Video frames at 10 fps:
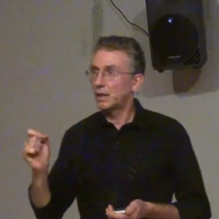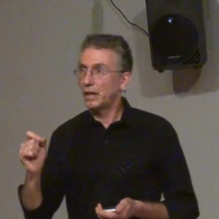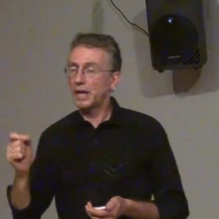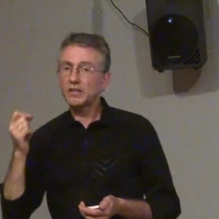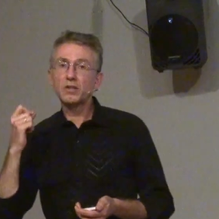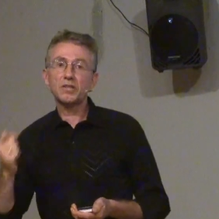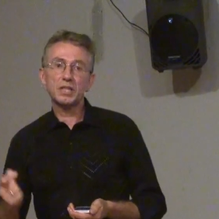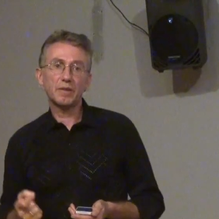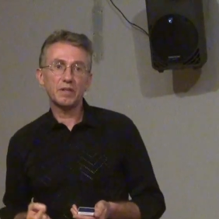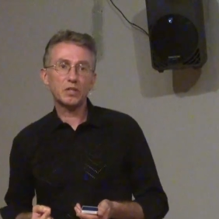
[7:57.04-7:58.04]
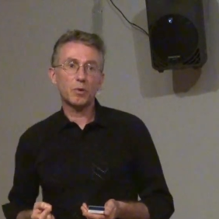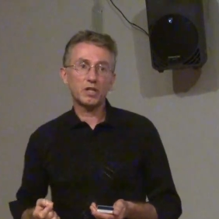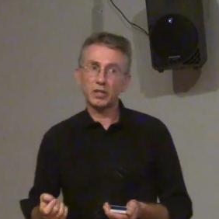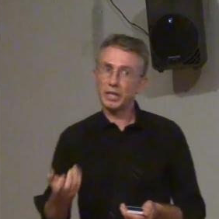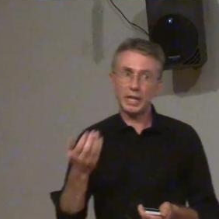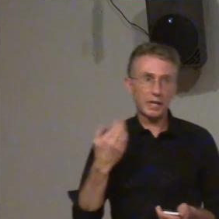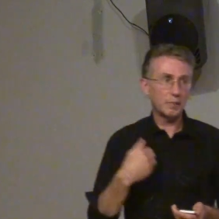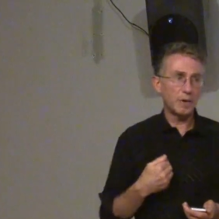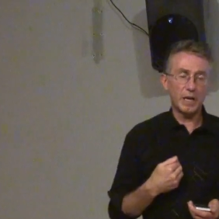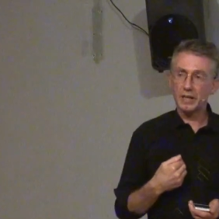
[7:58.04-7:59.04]
Ask yourself this question. I
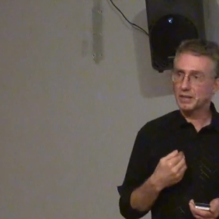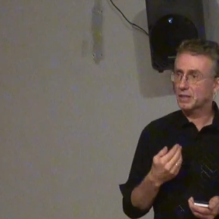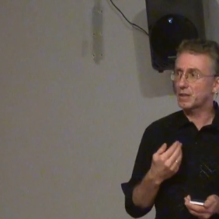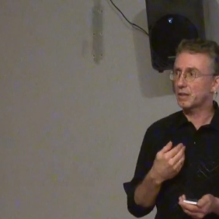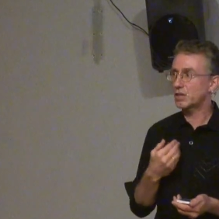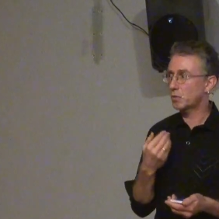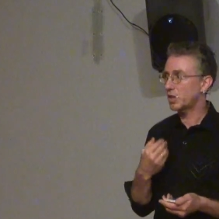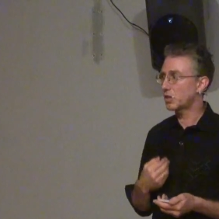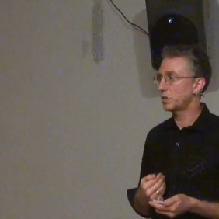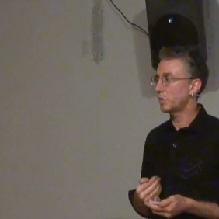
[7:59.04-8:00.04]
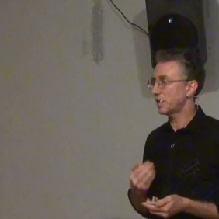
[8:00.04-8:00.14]
keep asking this question